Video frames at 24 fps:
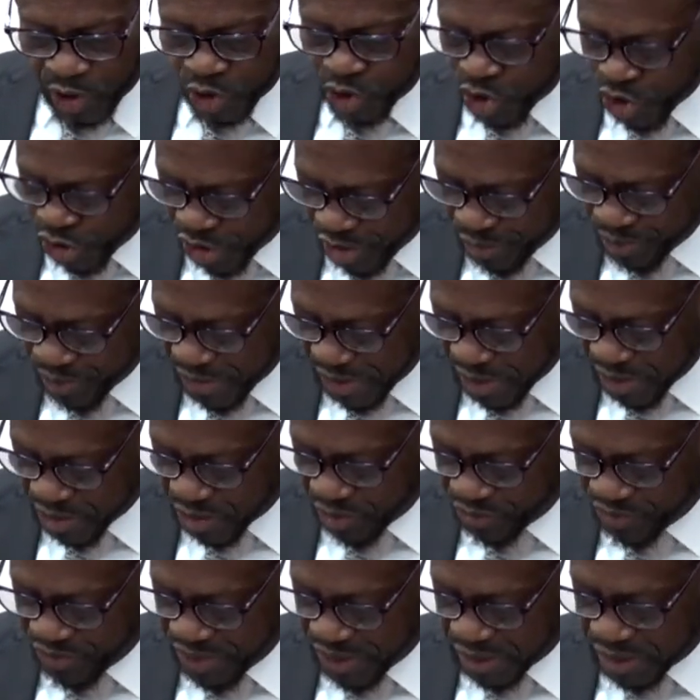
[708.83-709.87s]
chambers
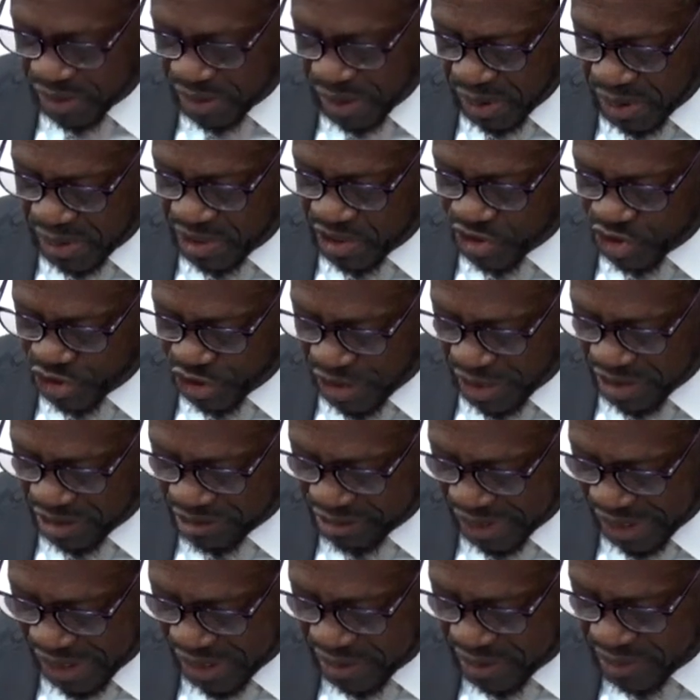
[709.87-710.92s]
of the Attorney
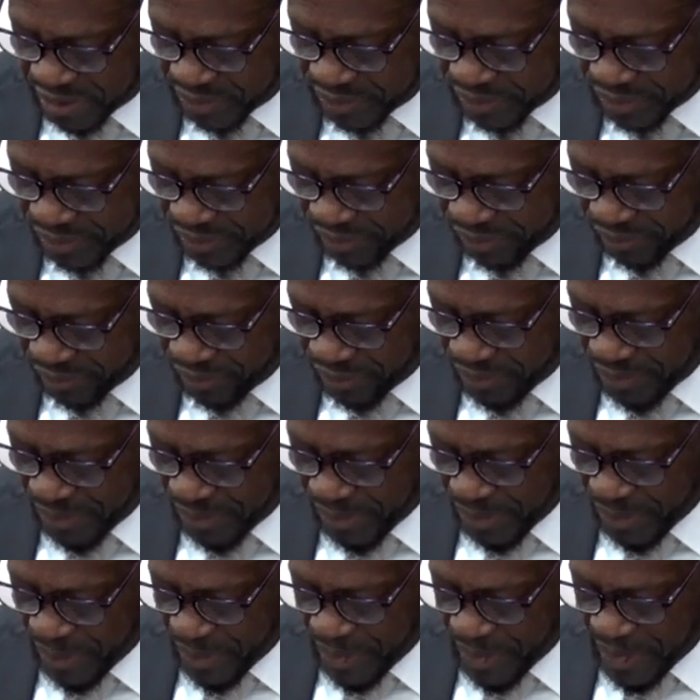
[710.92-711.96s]
General
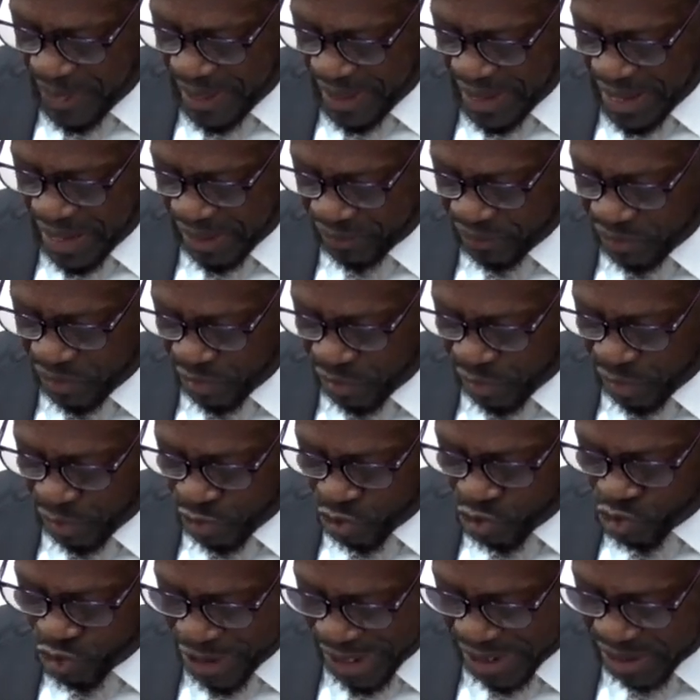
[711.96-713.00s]
and the
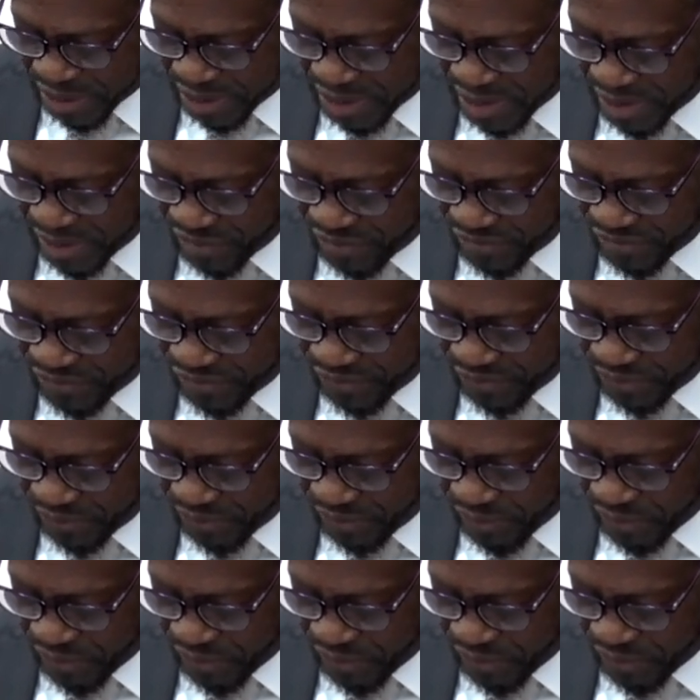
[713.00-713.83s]
relative